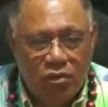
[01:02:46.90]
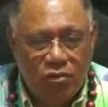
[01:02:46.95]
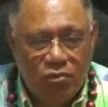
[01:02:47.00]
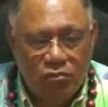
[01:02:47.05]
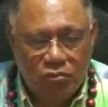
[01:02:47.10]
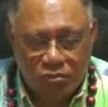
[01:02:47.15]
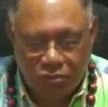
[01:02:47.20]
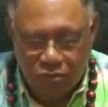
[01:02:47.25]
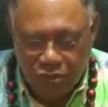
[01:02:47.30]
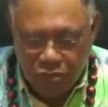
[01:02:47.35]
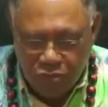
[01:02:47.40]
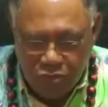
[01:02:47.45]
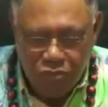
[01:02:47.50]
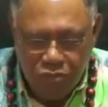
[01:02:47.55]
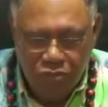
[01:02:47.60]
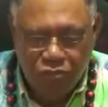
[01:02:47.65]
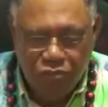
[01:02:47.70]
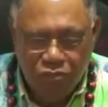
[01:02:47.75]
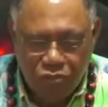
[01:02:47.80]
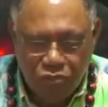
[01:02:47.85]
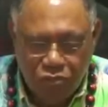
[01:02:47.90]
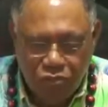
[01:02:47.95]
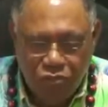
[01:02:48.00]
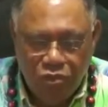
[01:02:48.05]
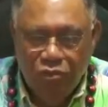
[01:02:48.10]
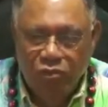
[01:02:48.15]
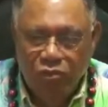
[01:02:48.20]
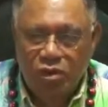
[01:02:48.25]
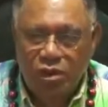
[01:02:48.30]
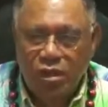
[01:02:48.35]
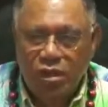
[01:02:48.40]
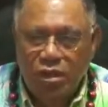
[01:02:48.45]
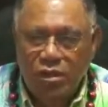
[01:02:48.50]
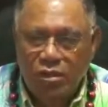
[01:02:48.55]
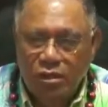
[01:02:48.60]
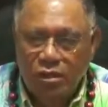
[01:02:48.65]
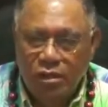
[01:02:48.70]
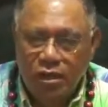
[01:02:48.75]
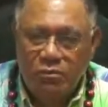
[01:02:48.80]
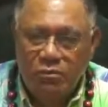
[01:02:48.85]
You go ahead
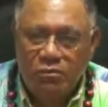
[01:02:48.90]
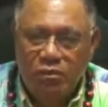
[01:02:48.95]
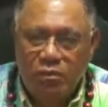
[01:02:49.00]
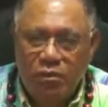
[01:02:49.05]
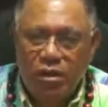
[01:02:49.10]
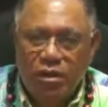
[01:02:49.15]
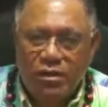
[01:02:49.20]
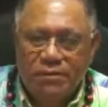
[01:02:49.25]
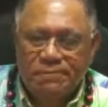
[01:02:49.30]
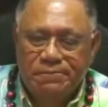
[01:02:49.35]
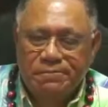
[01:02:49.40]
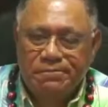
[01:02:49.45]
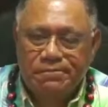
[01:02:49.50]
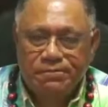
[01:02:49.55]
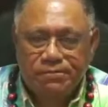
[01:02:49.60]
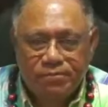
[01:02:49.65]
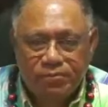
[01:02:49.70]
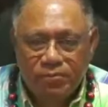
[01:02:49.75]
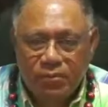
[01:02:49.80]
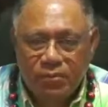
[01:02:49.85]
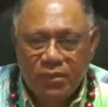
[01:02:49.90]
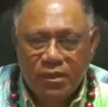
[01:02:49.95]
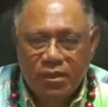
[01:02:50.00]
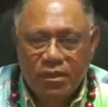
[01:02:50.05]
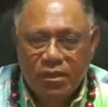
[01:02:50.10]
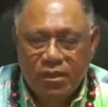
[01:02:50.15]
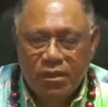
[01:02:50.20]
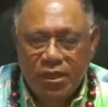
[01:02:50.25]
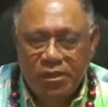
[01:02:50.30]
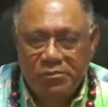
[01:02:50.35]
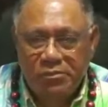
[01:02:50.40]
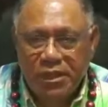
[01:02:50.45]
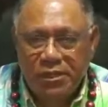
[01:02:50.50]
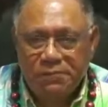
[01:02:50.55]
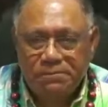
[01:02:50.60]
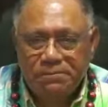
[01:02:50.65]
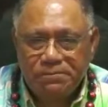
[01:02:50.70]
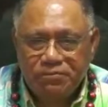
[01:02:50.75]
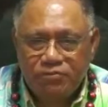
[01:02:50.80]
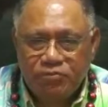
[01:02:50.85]
and pray. Amen?
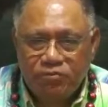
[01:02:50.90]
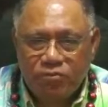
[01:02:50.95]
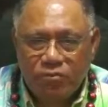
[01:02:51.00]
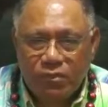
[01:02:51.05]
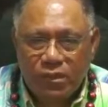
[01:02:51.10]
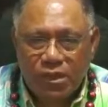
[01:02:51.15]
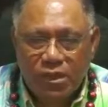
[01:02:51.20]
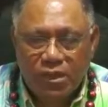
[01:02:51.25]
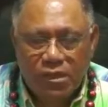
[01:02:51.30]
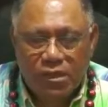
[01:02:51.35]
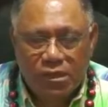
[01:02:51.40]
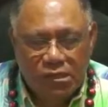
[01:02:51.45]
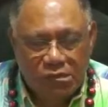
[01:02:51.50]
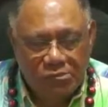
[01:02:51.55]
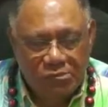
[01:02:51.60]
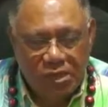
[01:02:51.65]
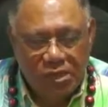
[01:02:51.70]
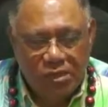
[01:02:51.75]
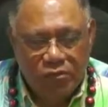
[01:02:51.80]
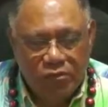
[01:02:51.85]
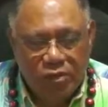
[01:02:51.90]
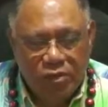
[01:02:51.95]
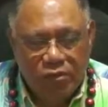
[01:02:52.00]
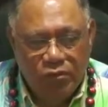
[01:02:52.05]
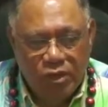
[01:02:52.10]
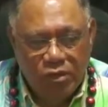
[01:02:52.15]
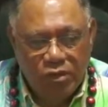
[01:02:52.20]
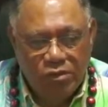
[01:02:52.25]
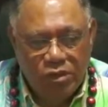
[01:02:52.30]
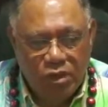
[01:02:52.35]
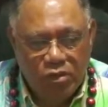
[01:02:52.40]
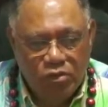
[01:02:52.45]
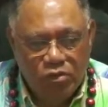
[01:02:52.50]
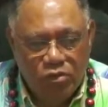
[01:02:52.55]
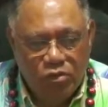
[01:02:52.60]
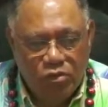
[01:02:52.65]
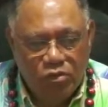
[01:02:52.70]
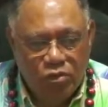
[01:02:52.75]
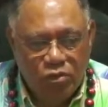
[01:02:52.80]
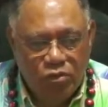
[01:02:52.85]
But the whole of it
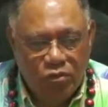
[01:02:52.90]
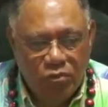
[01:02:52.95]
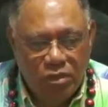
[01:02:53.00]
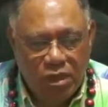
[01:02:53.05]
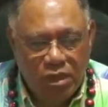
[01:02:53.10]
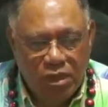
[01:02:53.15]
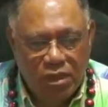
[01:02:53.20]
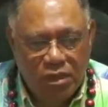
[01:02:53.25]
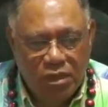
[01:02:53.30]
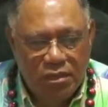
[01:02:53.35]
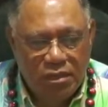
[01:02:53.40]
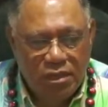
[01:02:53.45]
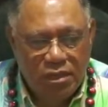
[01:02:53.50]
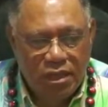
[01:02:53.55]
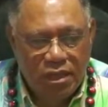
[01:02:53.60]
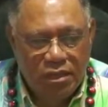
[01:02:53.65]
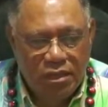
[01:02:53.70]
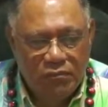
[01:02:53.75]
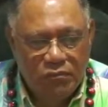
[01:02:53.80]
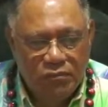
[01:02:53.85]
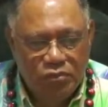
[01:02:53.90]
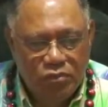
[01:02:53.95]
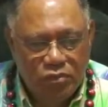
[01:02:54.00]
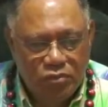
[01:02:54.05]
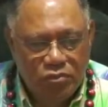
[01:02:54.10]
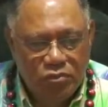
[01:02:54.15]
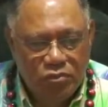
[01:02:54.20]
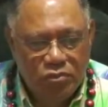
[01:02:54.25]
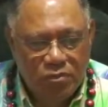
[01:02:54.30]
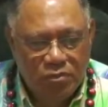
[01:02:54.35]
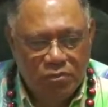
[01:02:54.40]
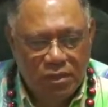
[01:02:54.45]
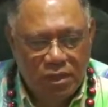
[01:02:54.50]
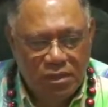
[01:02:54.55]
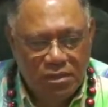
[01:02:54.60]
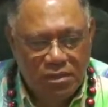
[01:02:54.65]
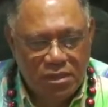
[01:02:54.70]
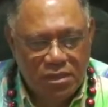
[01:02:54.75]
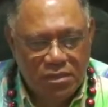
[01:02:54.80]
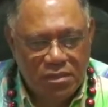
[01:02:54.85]
told me earlier, I talked to the
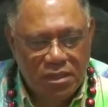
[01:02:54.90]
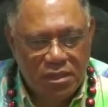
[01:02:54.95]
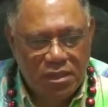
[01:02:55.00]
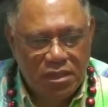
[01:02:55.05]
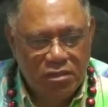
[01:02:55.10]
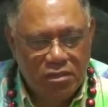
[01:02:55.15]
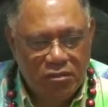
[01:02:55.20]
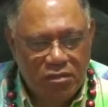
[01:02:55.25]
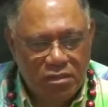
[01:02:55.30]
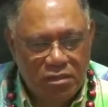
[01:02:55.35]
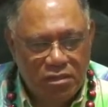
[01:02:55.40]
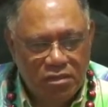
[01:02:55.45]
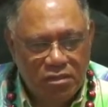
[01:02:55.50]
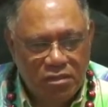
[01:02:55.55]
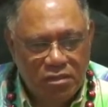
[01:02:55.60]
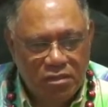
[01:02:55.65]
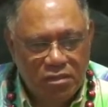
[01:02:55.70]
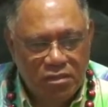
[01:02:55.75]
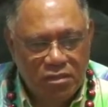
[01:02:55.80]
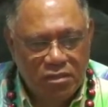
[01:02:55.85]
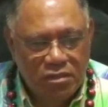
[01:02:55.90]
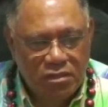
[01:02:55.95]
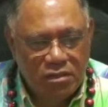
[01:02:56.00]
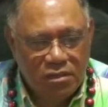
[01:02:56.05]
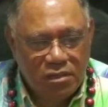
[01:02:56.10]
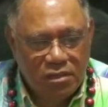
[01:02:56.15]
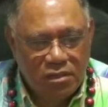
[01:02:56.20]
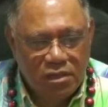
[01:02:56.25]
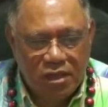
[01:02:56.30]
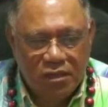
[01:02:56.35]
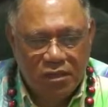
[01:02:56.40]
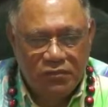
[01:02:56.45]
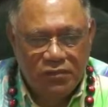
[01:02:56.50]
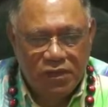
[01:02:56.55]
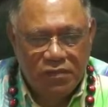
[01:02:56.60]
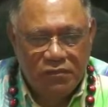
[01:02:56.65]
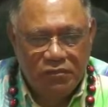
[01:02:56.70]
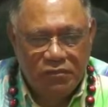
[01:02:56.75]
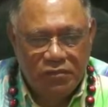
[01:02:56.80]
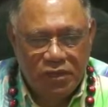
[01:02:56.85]
pastors and the elders. If they
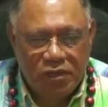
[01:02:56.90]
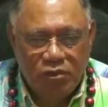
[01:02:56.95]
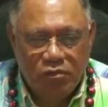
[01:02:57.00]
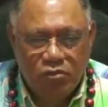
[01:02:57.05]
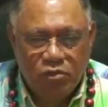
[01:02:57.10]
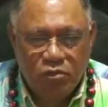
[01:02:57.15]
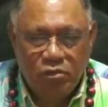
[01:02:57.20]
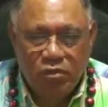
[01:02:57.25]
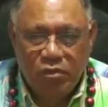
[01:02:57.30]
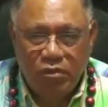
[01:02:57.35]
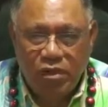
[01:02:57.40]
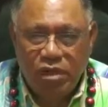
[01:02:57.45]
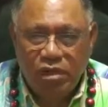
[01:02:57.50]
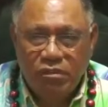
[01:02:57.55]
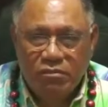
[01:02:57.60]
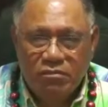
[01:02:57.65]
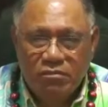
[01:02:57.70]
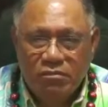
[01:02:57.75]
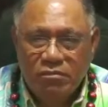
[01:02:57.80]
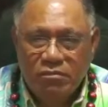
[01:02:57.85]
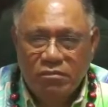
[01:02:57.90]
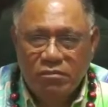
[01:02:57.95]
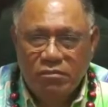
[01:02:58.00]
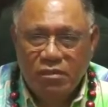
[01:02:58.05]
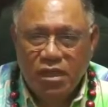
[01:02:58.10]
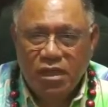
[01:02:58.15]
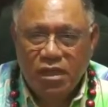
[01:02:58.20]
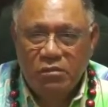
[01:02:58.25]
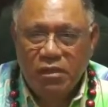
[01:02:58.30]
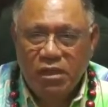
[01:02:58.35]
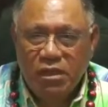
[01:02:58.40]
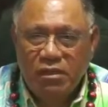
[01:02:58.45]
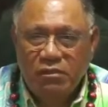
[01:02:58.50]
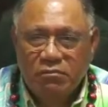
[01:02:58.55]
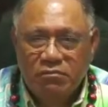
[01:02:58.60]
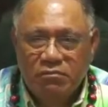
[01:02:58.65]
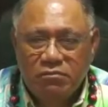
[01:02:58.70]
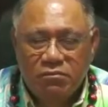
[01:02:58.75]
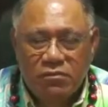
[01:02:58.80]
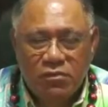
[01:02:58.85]
fail to pray, amen,
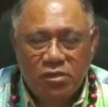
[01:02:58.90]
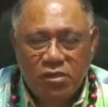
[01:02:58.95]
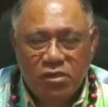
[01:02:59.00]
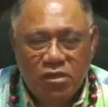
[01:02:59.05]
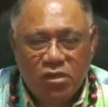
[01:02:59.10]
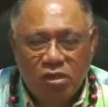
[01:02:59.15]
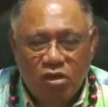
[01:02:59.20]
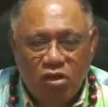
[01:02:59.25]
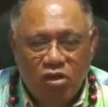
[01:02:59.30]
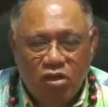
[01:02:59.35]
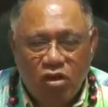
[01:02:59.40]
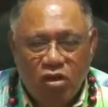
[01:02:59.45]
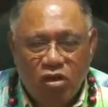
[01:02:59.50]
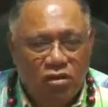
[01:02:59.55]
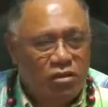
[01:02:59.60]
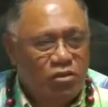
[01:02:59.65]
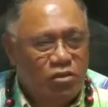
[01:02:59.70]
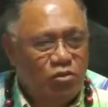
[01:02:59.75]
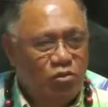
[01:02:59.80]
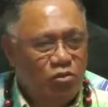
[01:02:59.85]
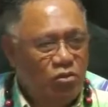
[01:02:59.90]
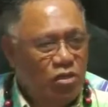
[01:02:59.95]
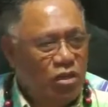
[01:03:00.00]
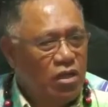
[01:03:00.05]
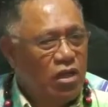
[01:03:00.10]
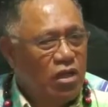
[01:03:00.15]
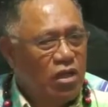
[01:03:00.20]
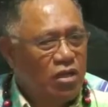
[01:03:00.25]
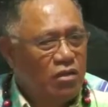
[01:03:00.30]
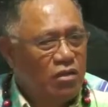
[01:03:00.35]
God is looking out.